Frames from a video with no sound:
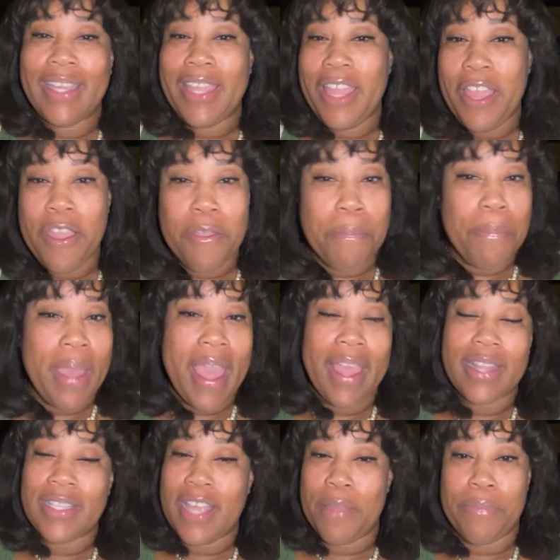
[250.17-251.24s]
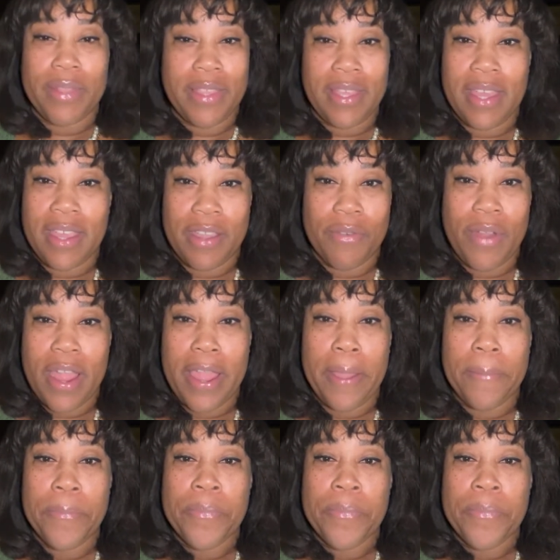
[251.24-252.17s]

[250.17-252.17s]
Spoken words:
kickback type of thing, right?